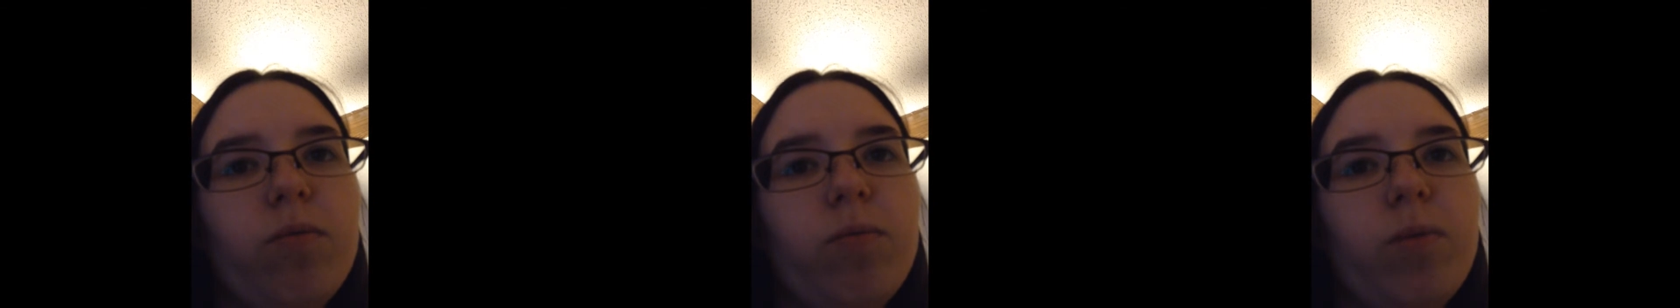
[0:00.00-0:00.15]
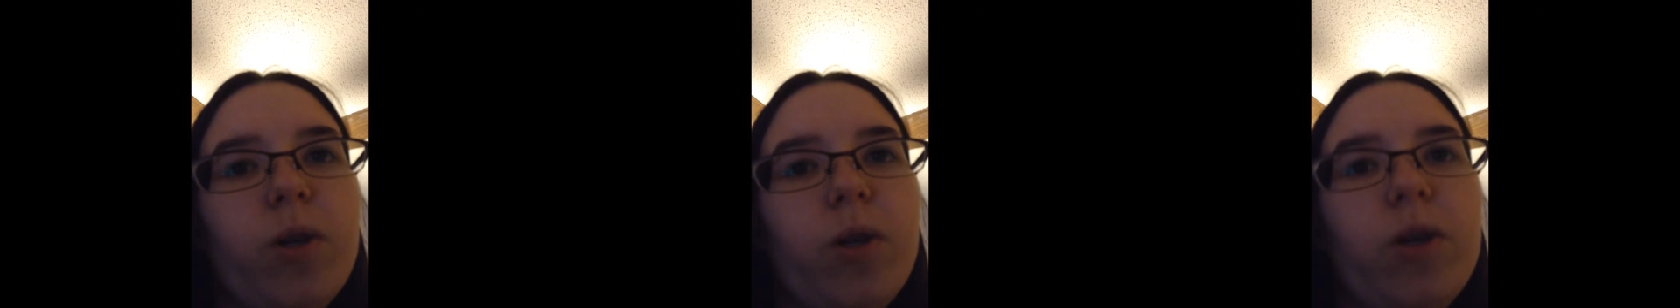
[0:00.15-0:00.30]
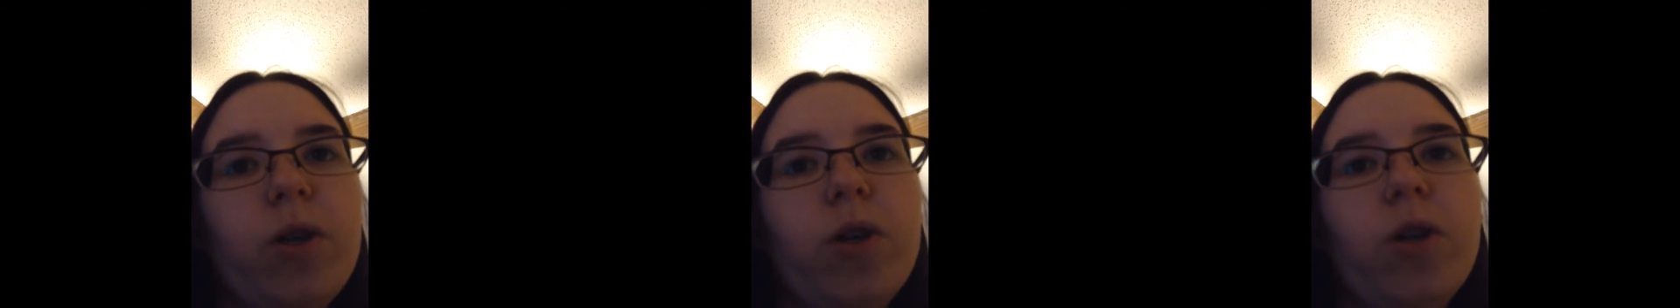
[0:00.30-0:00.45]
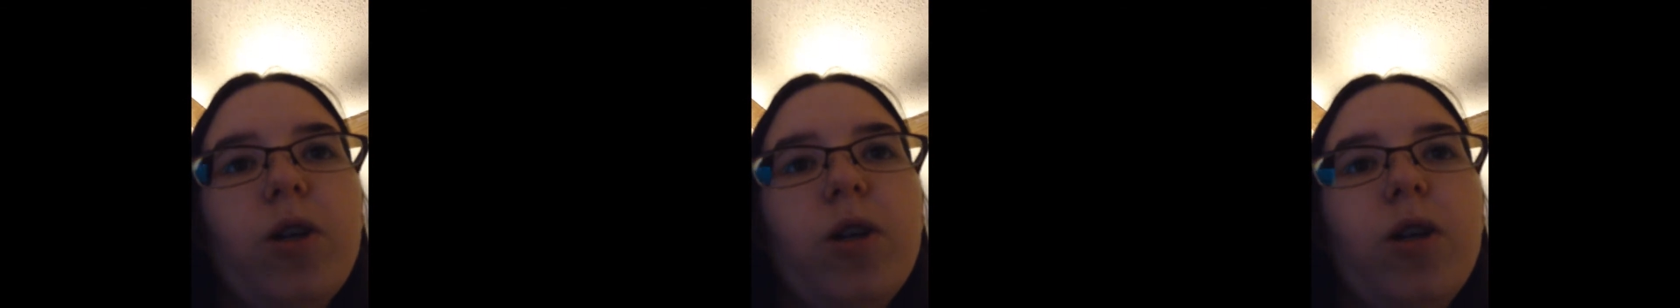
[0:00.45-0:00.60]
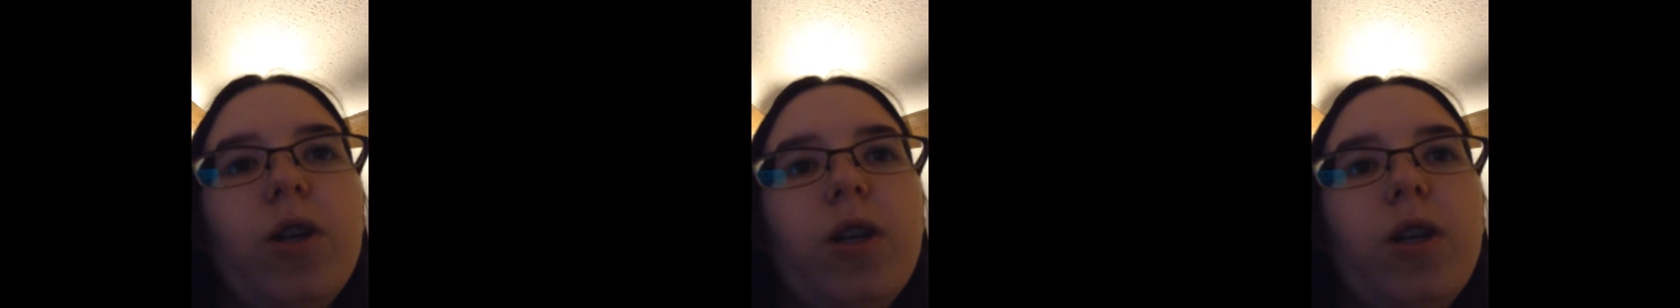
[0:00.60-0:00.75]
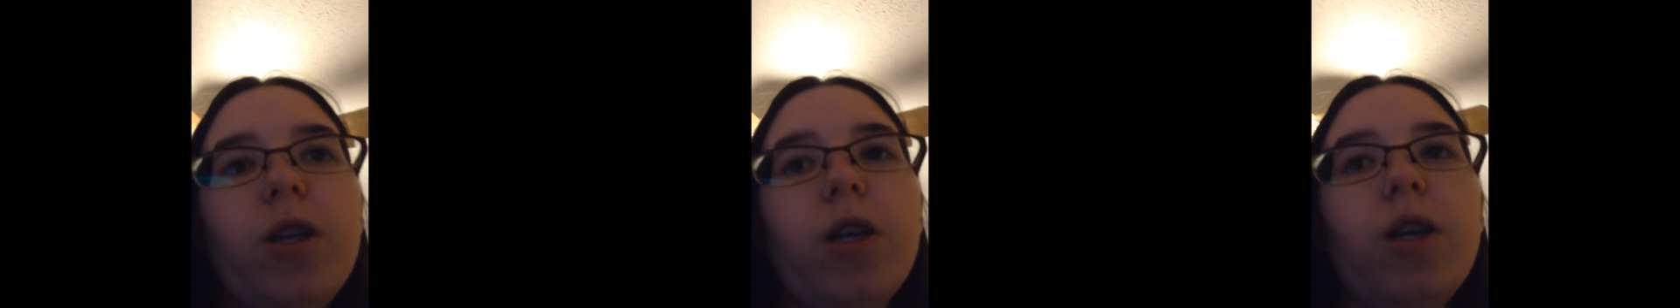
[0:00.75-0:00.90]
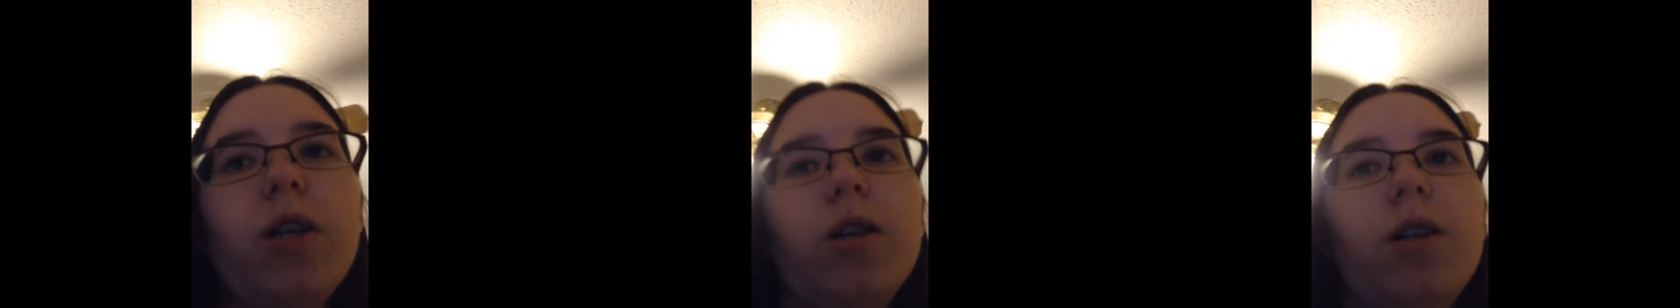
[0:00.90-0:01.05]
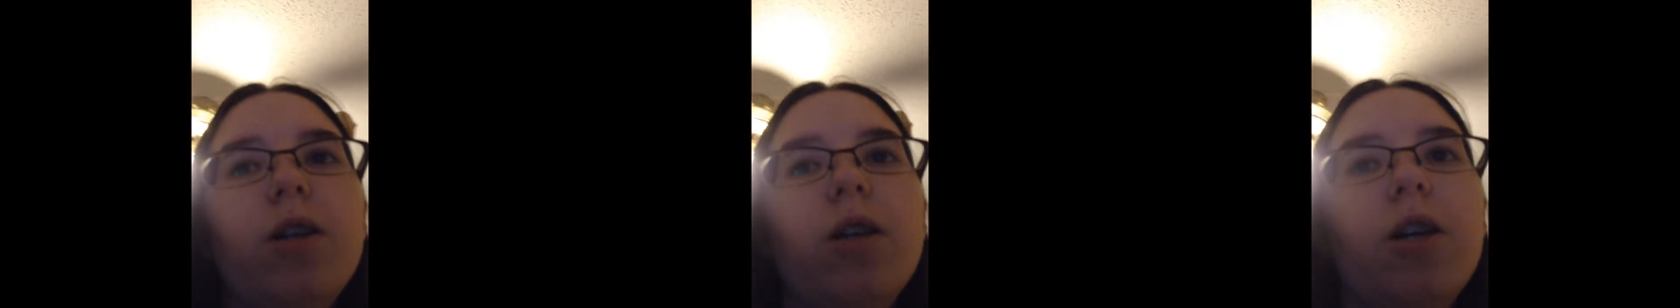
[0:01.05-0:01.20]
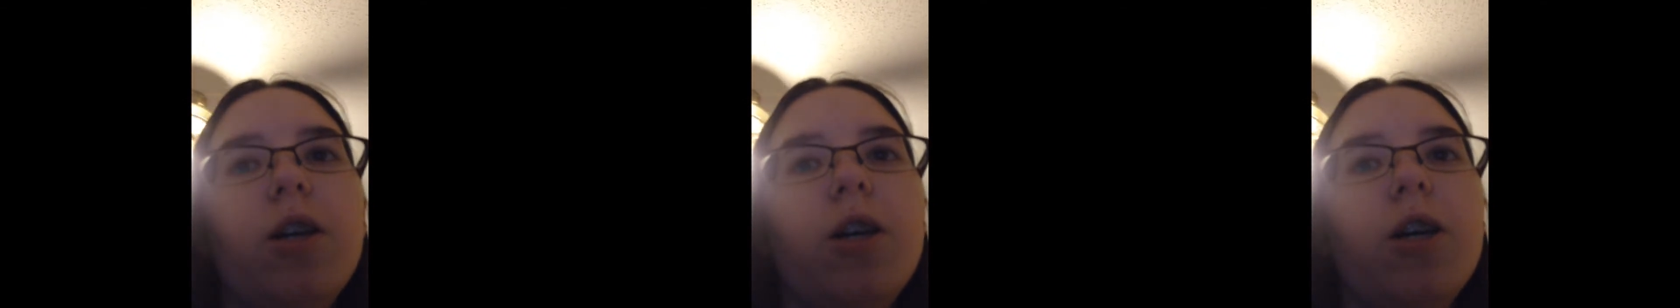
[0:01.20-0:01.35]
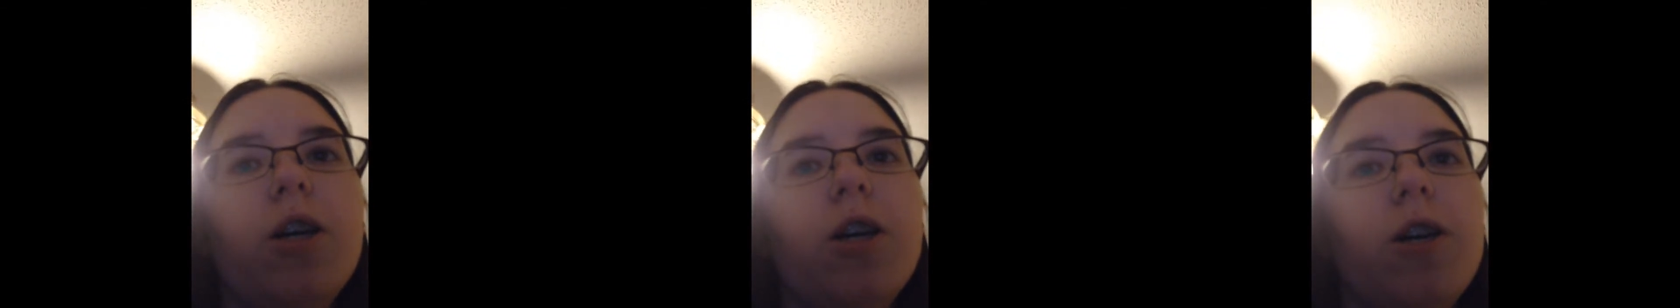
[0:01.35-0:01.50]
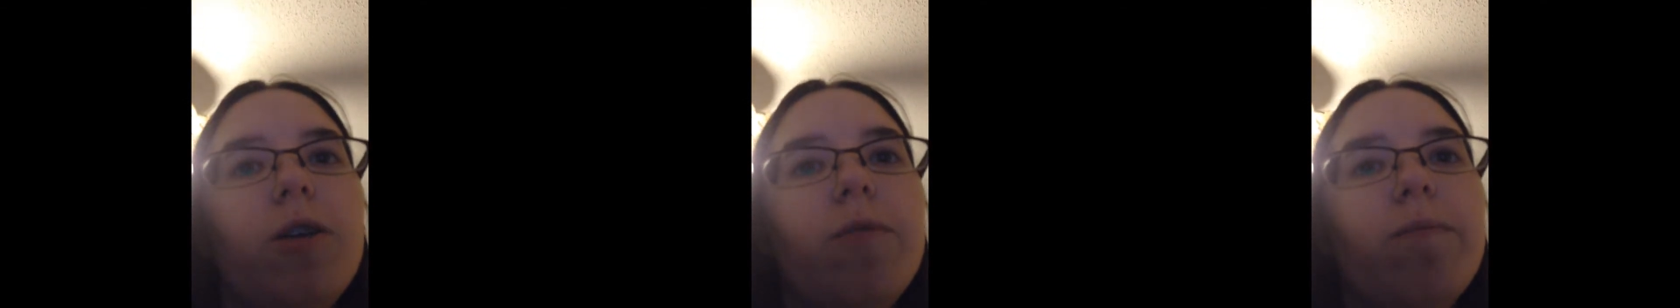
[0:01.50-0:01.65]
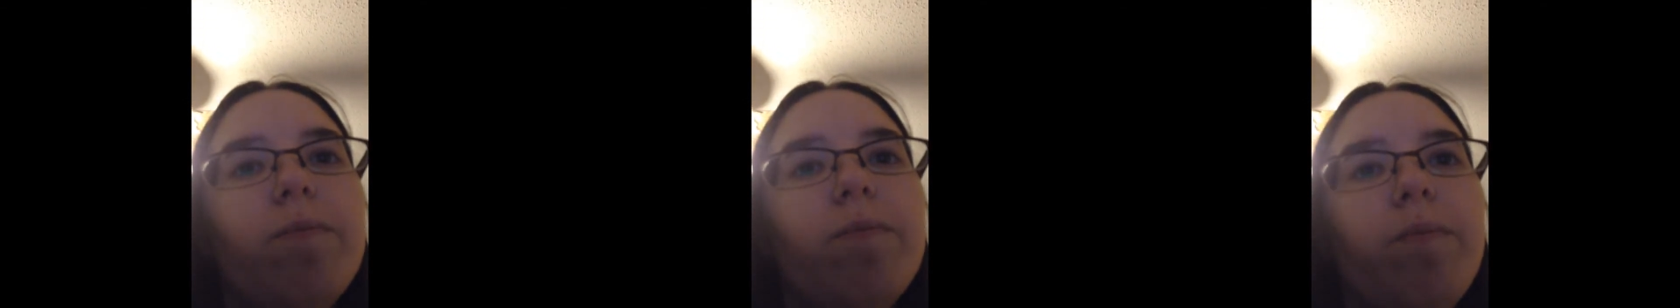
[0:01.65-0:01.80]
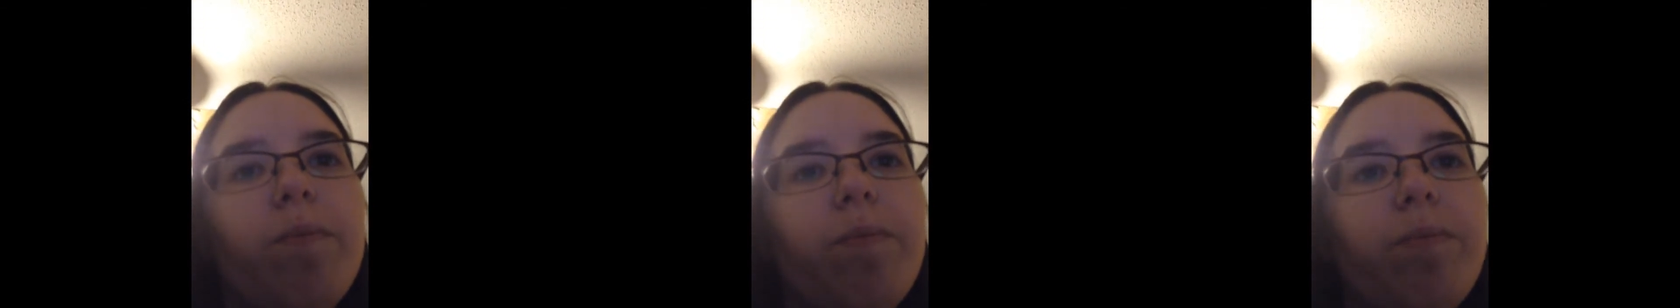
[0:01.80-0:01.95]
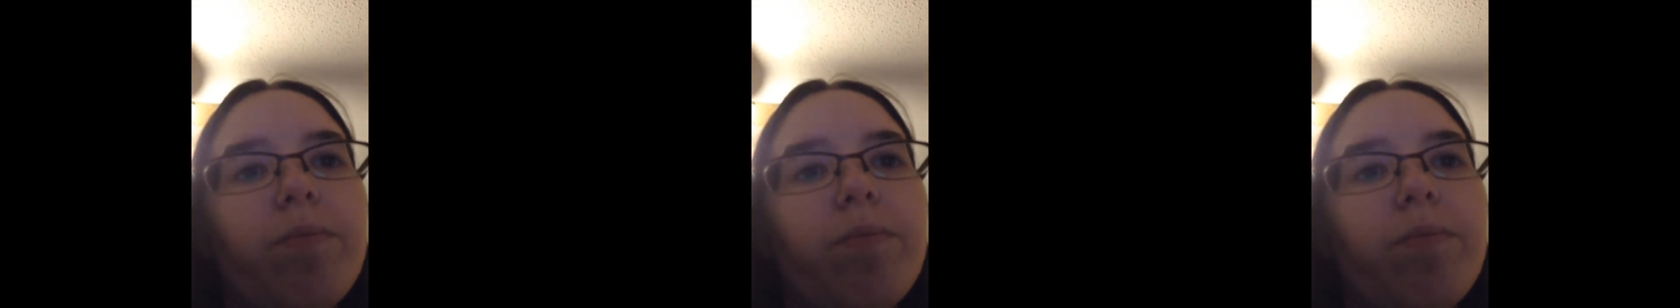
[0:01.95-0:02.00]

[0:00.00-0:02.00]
But yeah, I'm